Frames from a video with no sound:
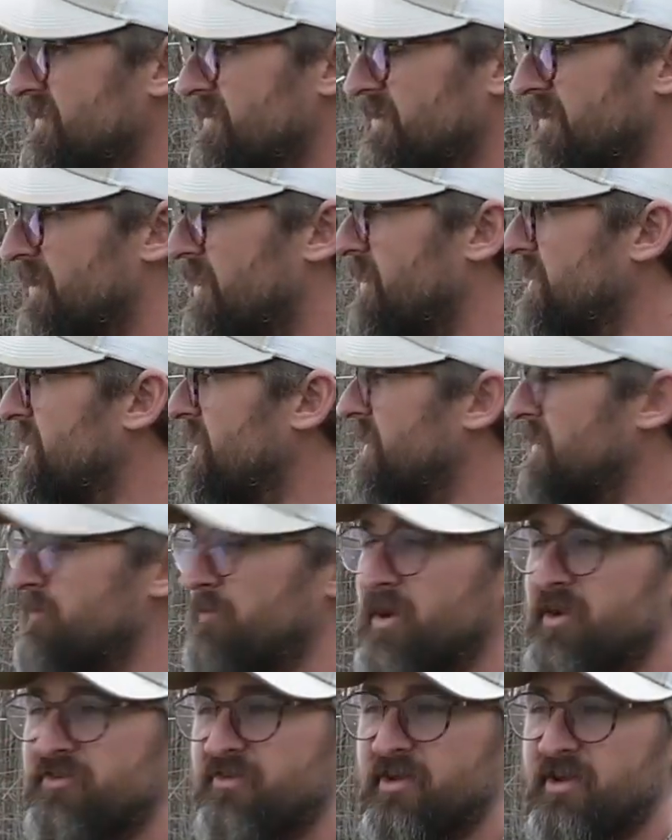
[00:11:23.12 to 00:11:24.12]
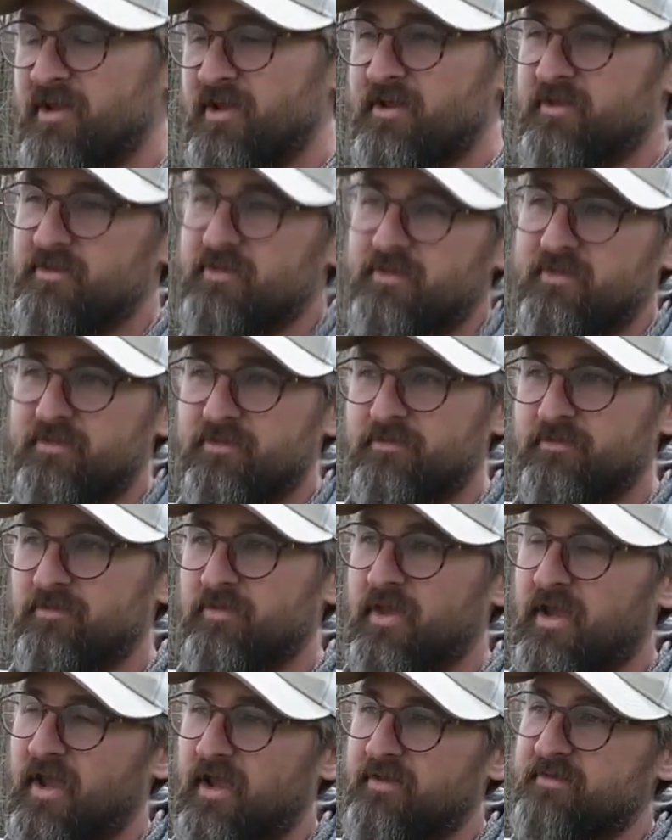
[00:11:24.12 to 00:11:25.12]
dirt and enriching it, and
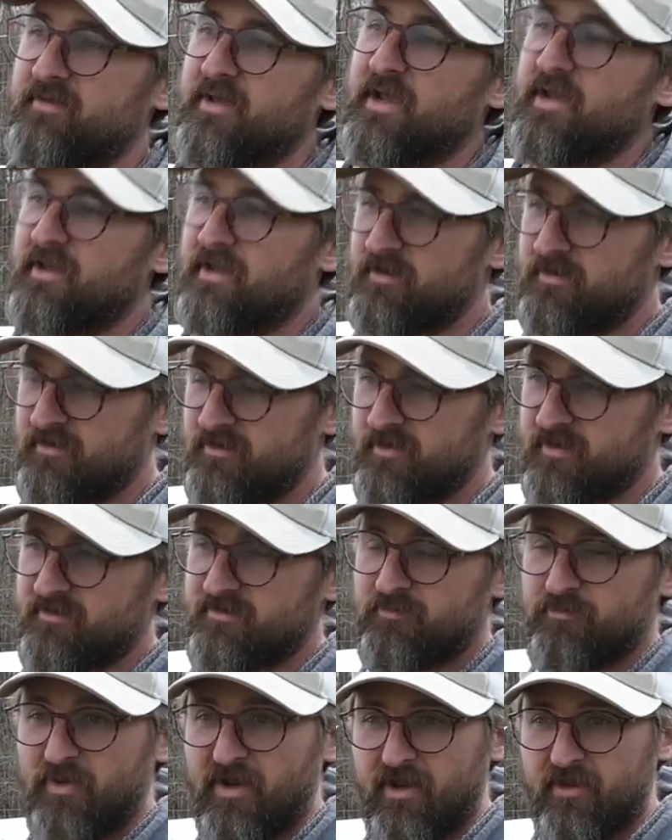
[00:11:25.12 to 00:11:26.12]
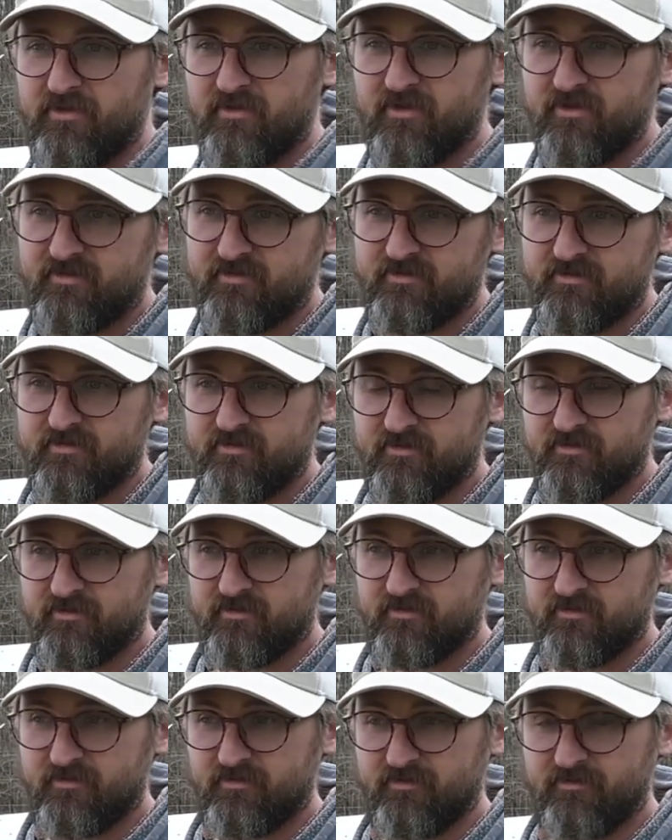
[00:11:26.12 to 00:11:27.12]
as I can expand this
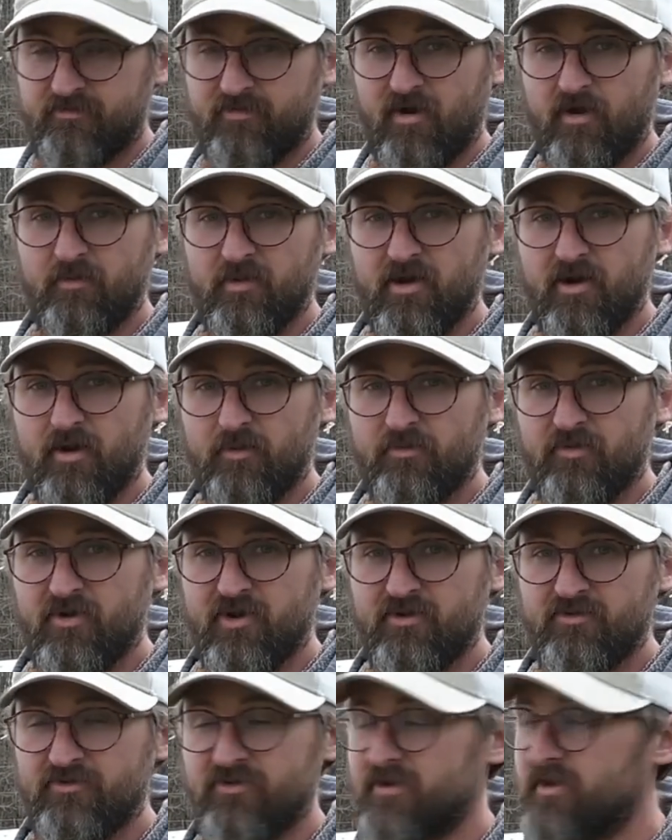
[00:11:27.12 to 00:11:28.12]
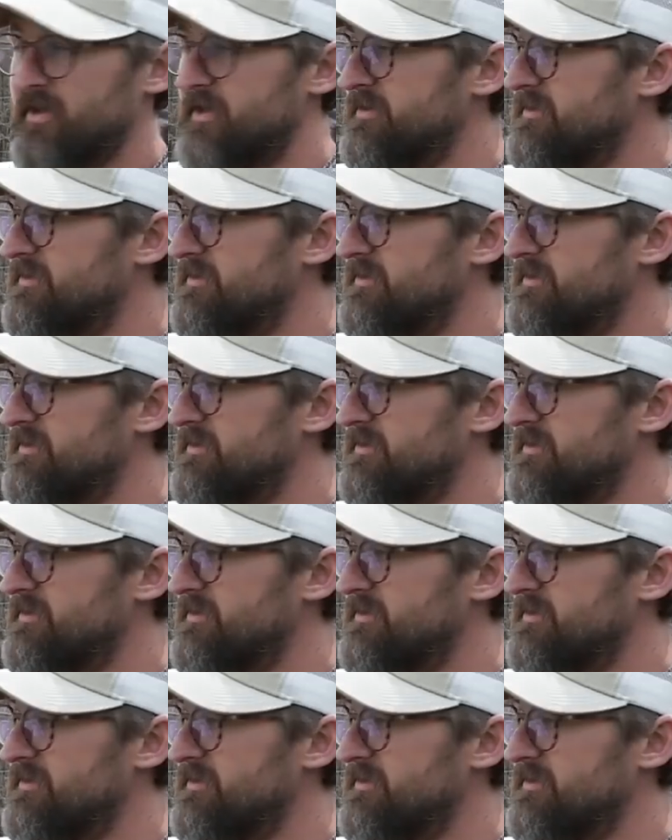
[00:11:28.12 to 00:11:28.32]
farming operation,